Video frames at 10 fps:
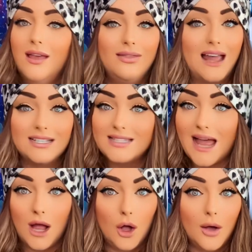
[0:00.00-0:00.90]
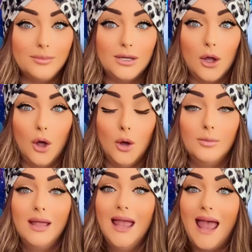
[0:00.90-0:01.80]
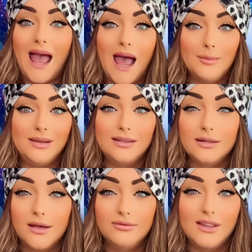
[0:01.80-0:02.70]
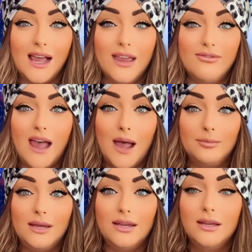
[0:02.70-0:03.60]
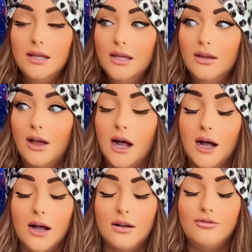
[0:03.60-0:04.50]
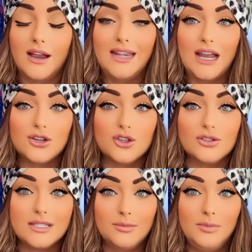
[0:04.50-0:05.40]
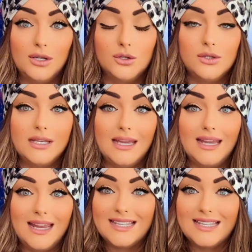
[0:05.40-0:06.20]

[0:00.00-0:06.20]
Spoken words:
That's that happy home, happy love life, happy financial stability.